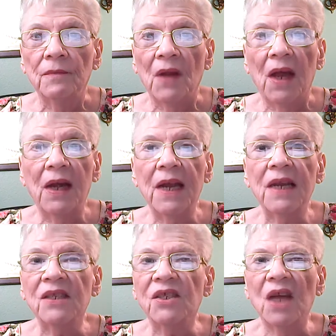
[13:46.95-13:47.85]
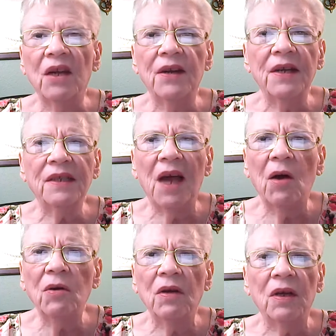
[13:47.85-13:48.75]
And he is selling us
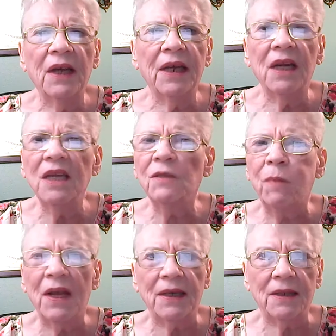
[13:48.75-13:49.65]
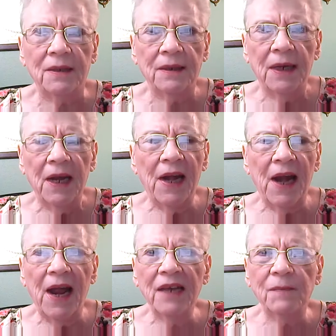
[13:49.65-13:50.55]
out lickety-split, and
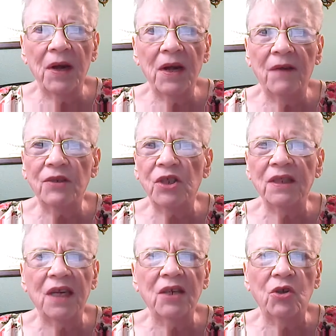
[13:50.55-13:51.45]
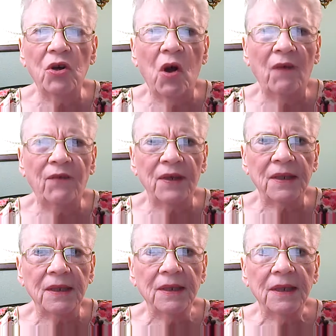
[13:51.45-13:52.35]
has been ever since he took
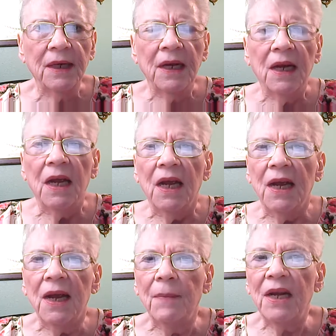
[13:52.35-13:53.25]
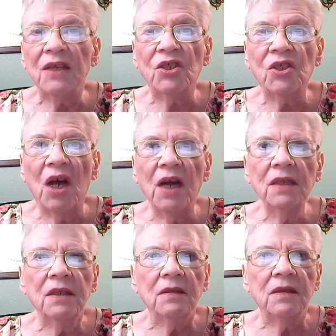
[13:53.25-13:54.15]
office. Him and his
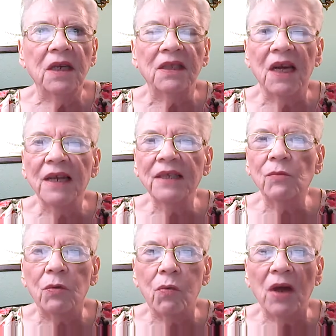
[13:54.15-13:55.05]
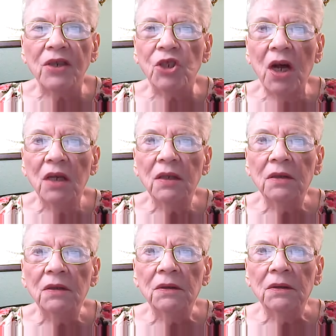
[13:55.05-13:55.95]
son did dealings with Russia.
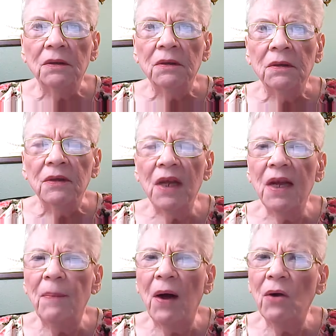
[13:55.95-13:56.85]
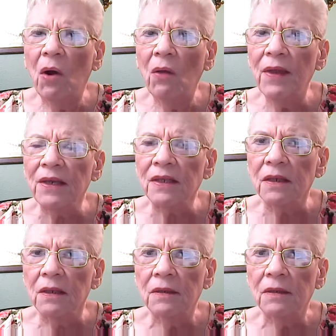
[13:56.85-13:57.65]
Think about all this.